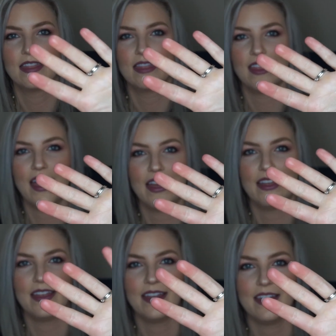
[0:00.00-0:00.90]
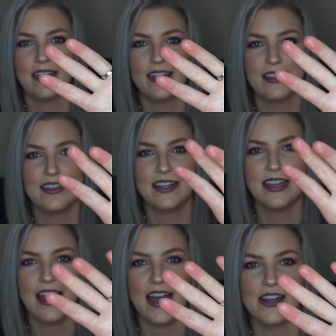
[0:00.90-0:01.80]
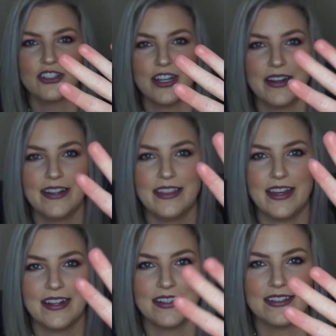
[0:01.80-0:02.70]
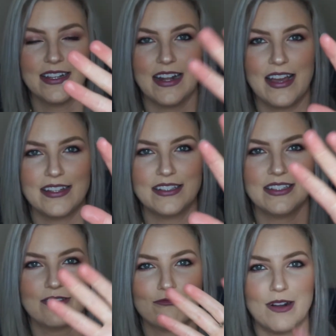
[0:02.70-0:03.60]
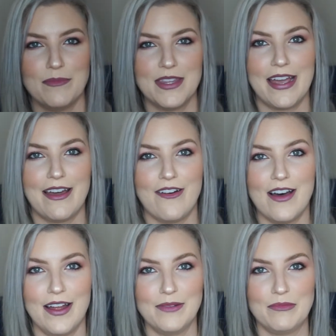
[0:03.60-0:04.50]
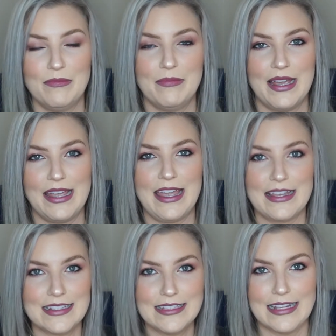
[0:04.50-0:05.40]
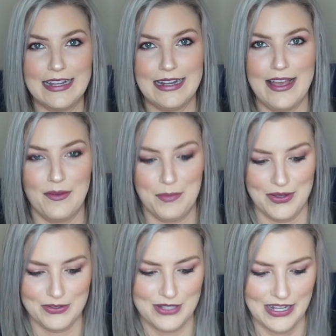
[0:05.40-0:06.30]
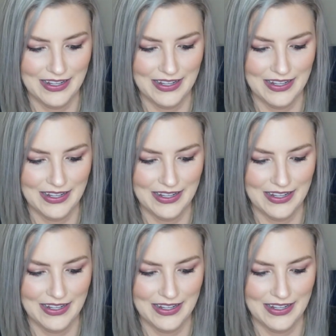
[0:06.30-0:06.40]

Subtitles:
that, look at how shiny that is. And I rub that on my hands and elbows.